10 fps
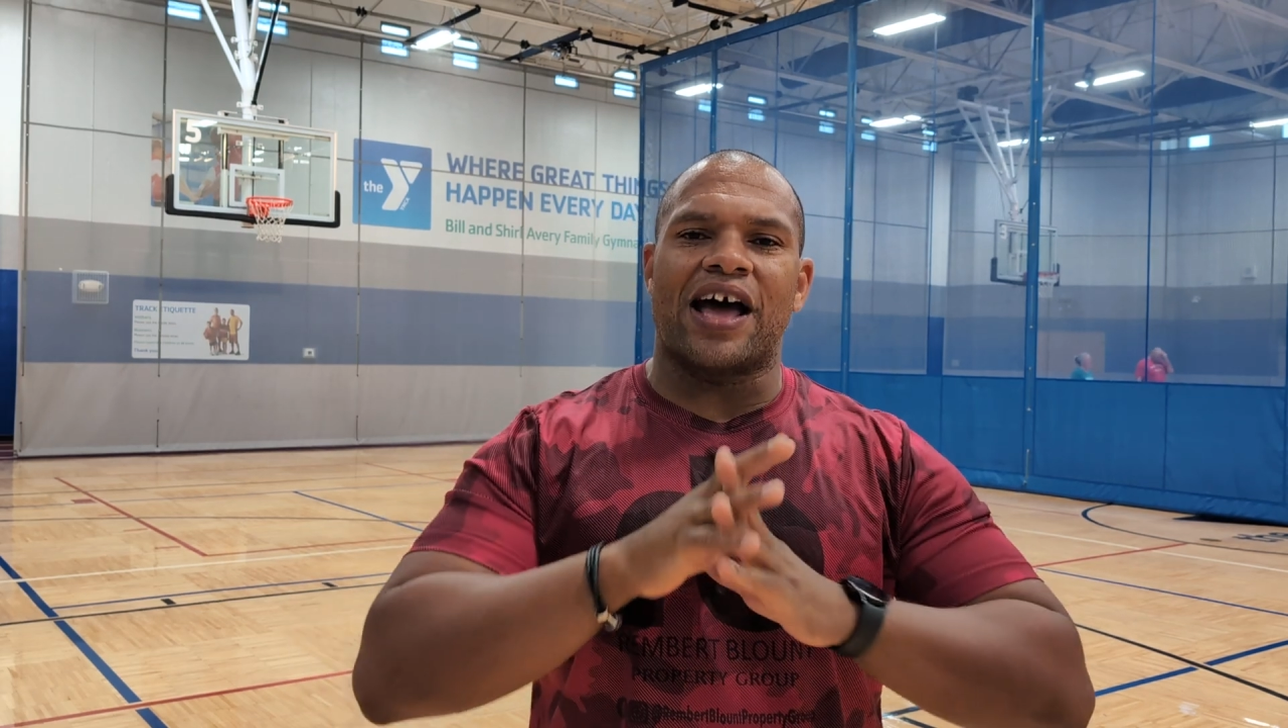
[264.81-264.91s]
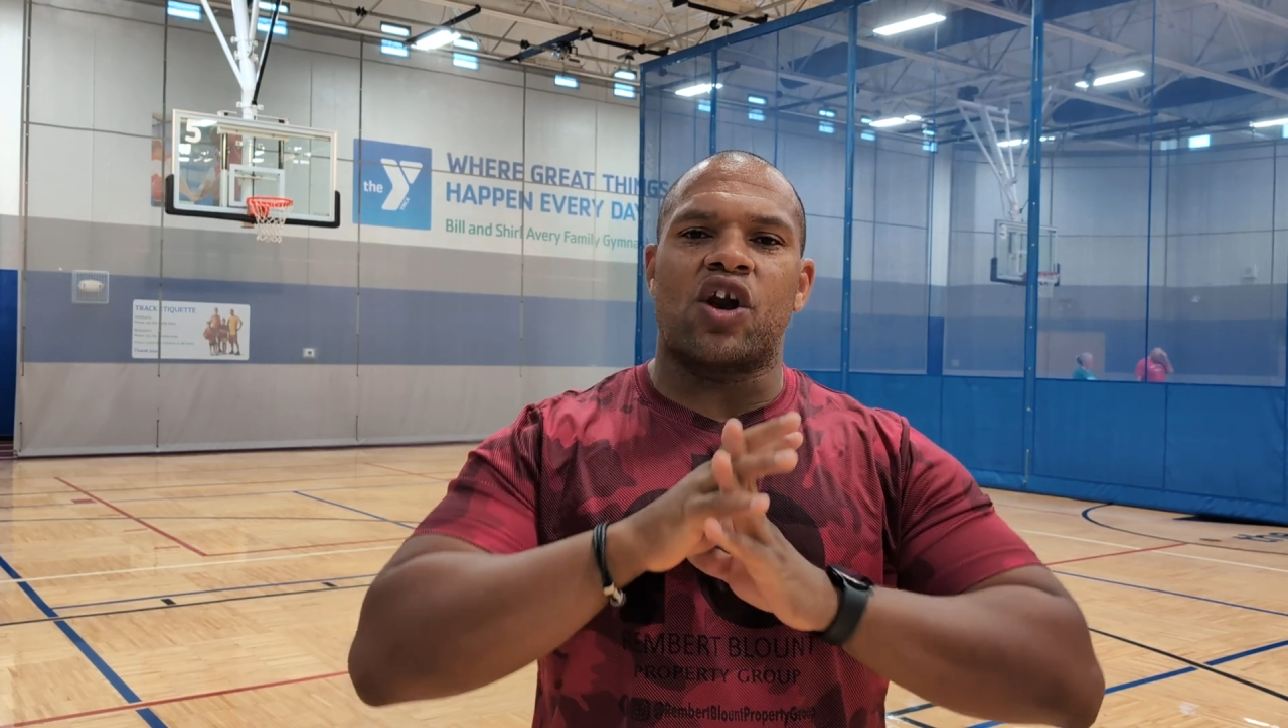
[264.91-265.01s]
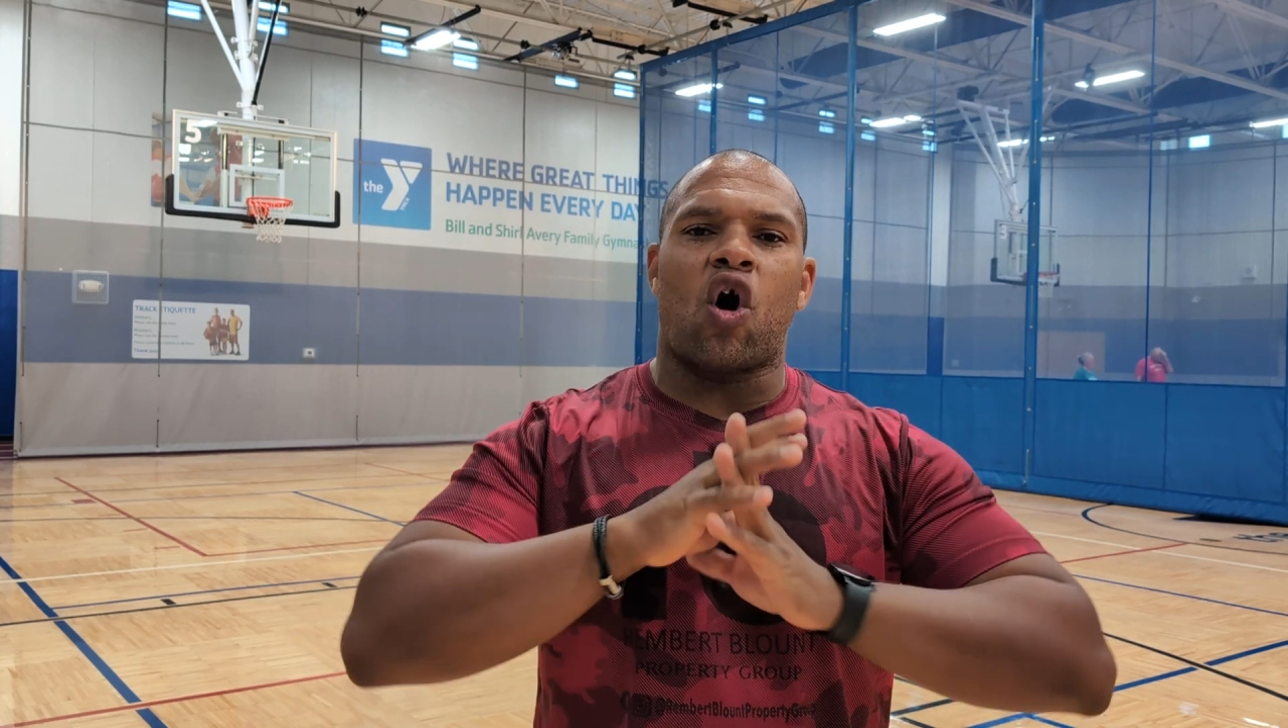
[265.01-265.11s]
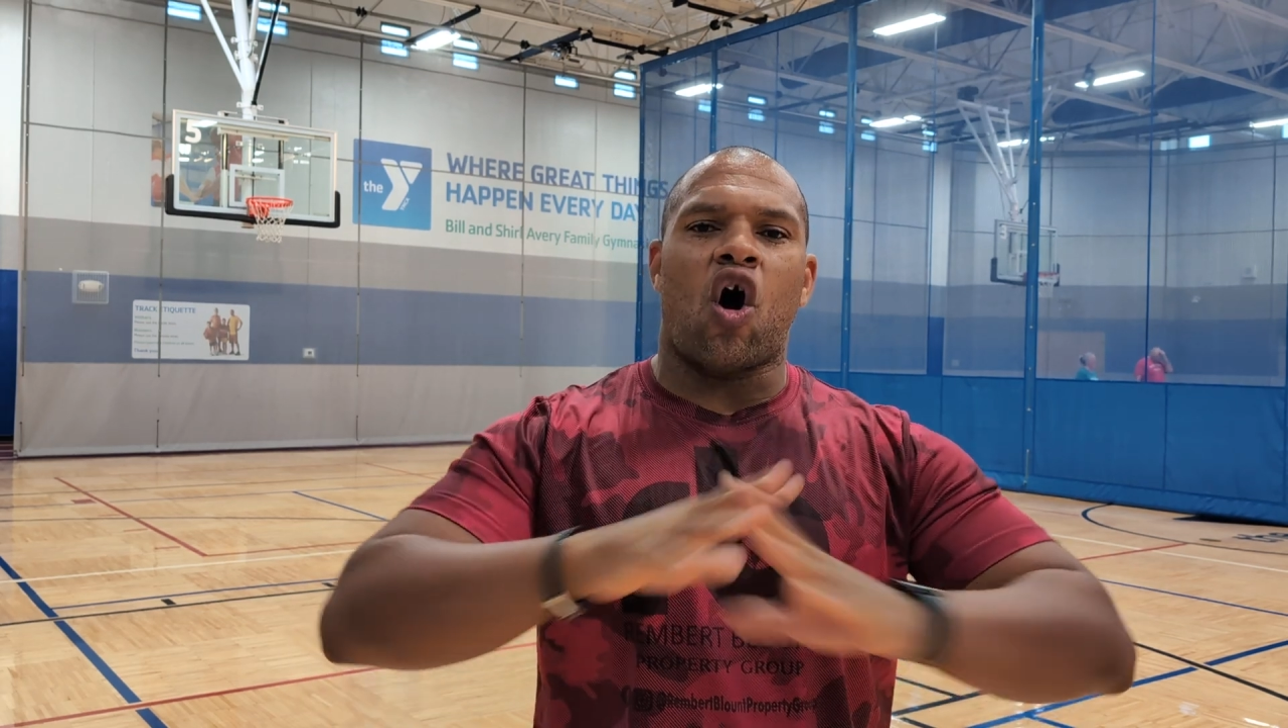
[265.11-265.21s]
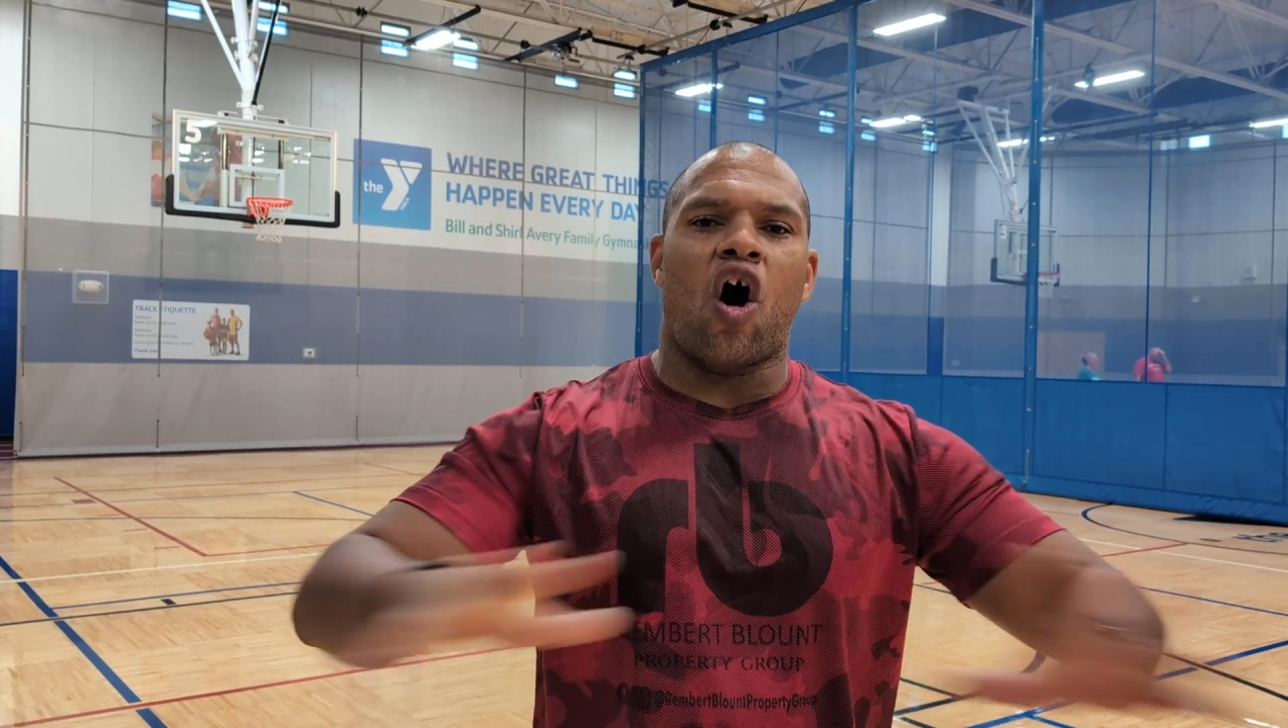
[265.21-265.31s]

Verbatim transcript: on